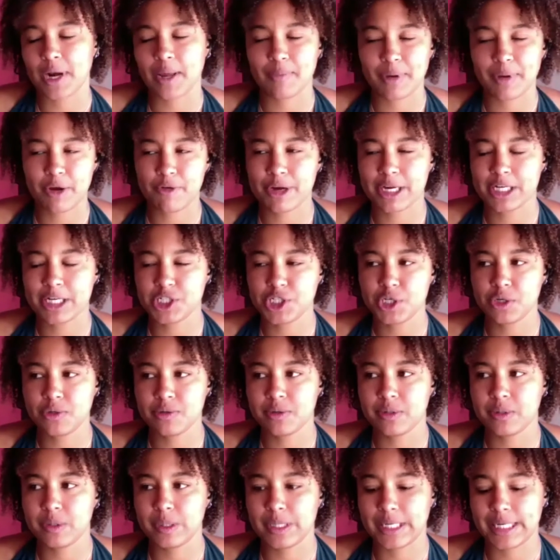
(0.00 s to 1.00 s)
what I'm hearing
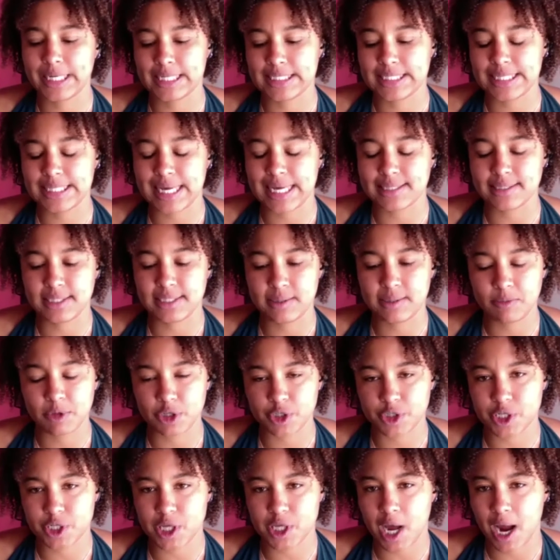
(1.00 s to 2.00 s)
too is that
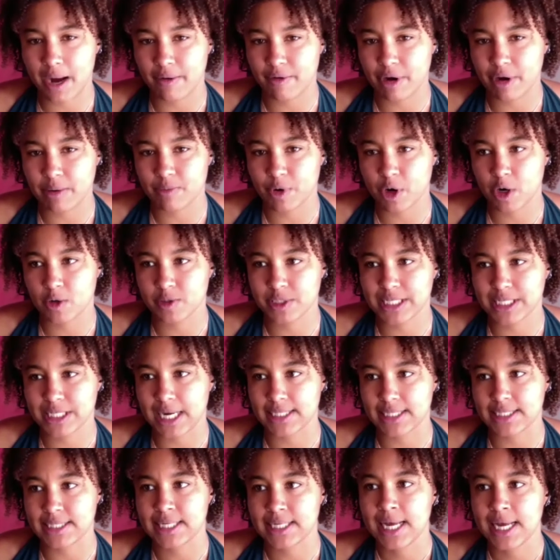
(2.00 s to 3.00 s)
similar to the hiring
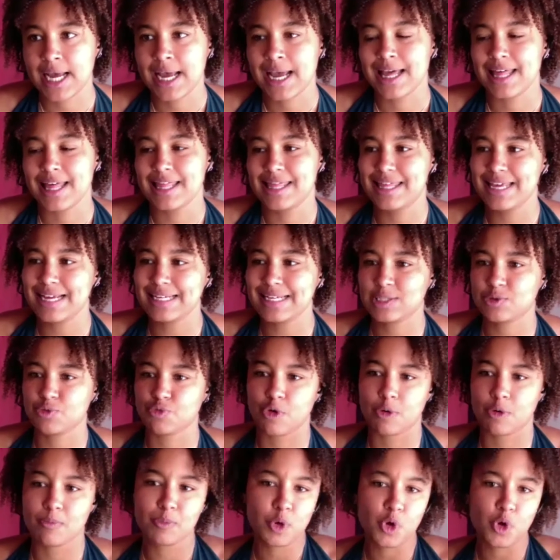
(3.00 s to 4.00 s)
process, this
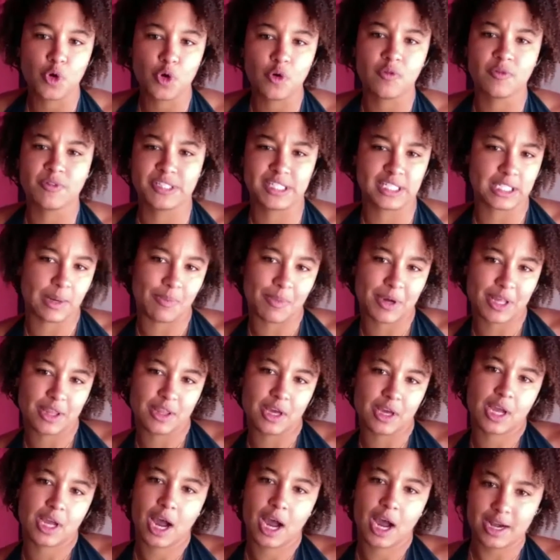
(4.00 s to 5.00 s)
removes some of
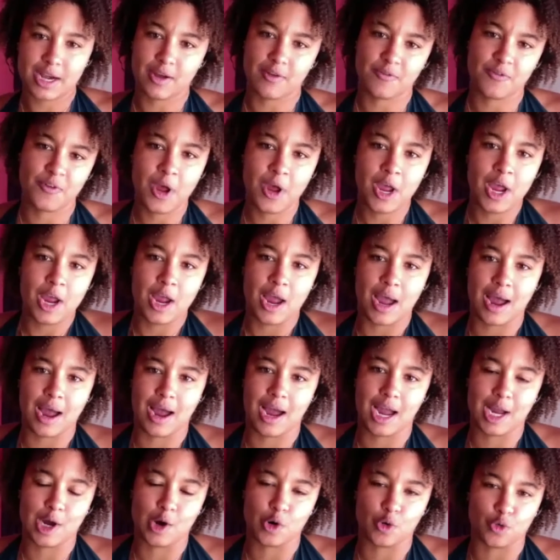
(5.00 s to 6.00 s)
the kind of
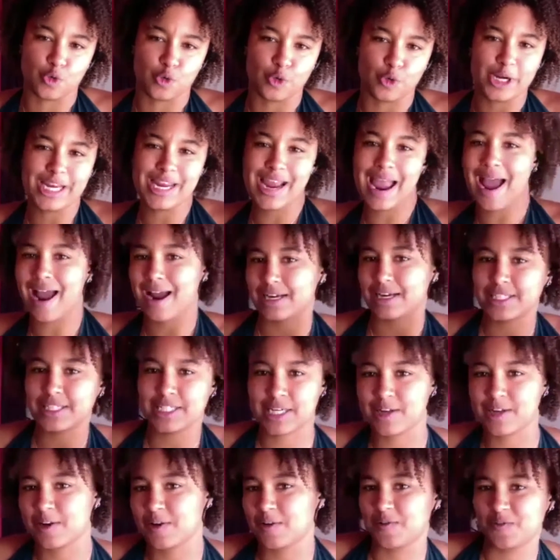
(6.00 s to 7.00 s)

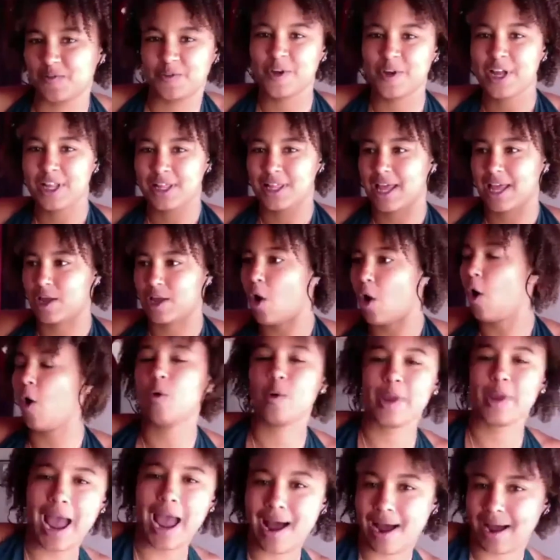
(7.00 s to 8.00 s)
reactive, like,
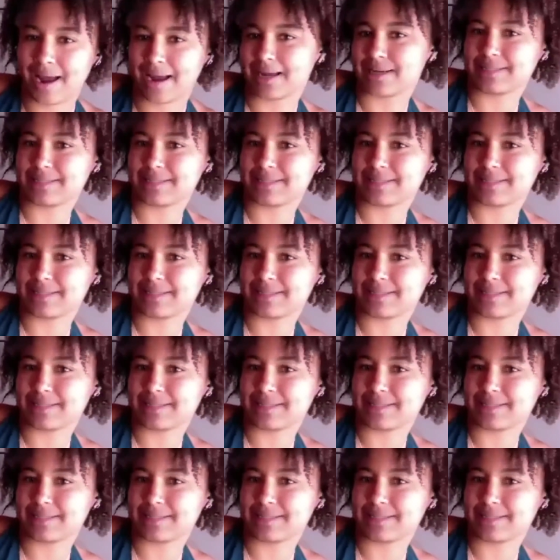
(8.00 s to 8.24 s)
oh yeah,